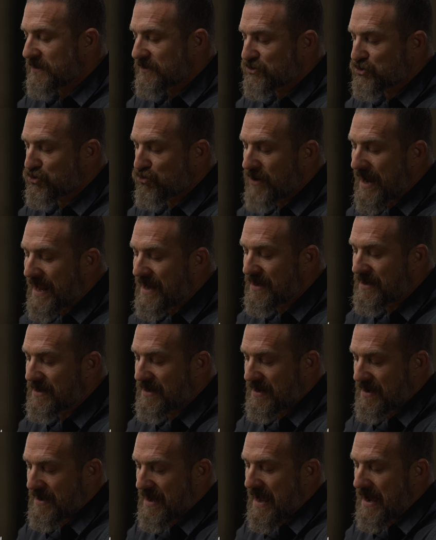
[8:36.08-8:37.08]

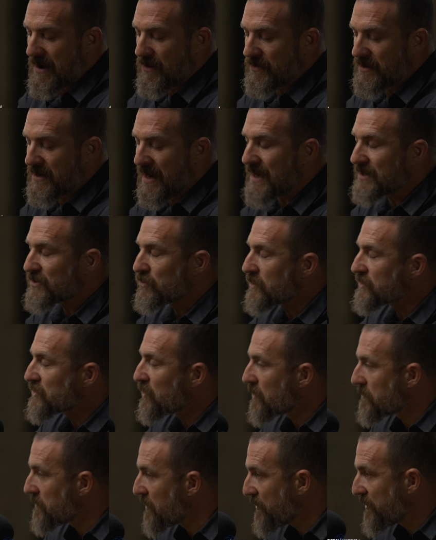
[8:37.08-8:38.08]
trend now, not towards
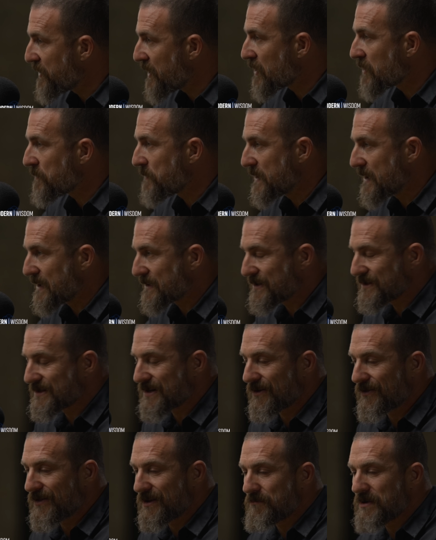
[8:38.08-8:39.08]
hormone therapy
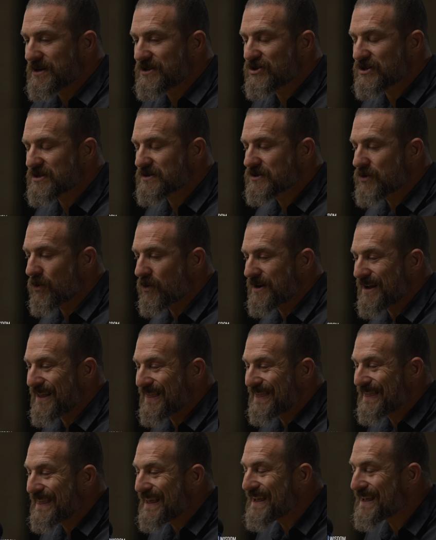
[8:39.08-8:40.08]
necessarily, but just toward a
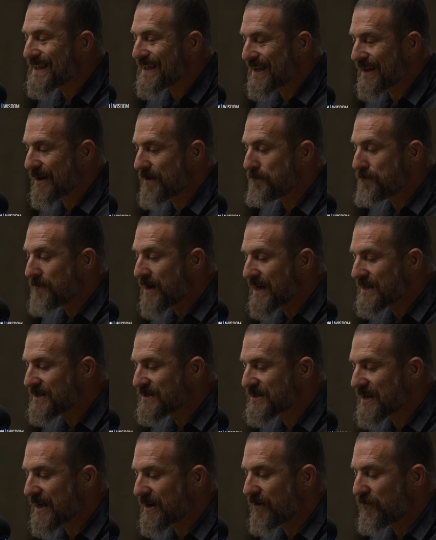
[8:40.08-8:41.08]
thinking, a
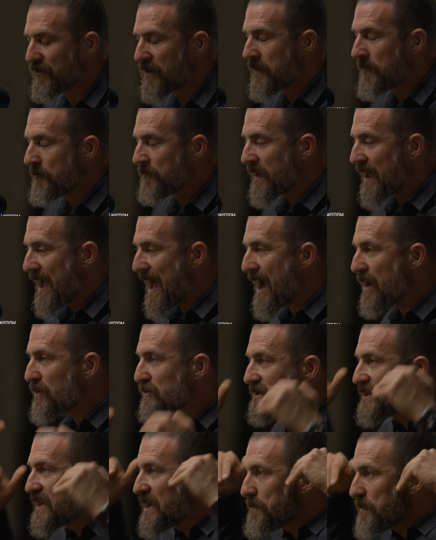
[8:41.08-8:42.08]
mindset of how
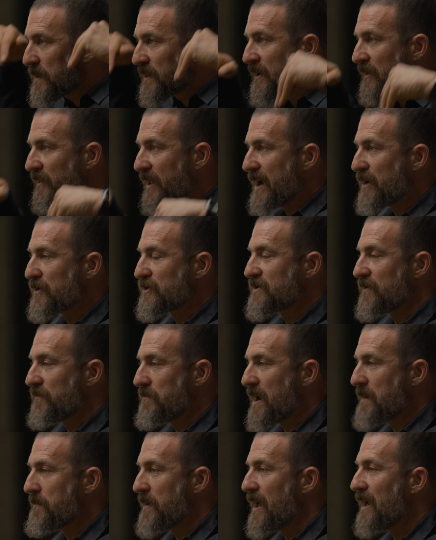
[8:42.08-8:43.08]
deep in the layers of
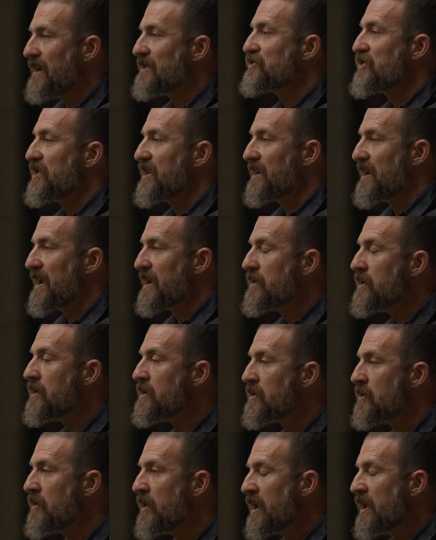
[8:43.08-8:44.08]
my biology can I
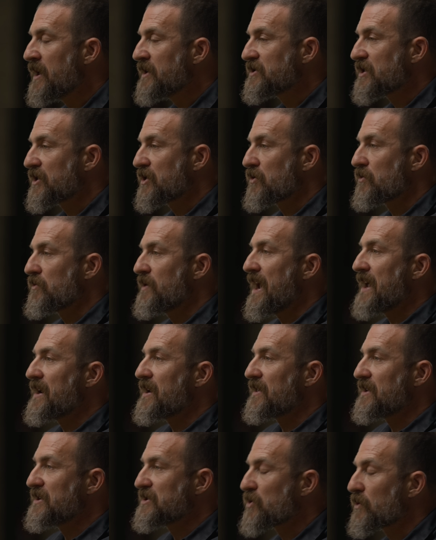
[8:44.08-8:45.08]
go to
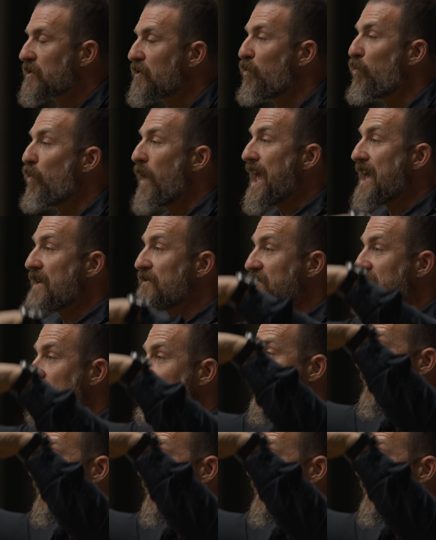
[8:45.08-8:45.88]
create these sort of waves of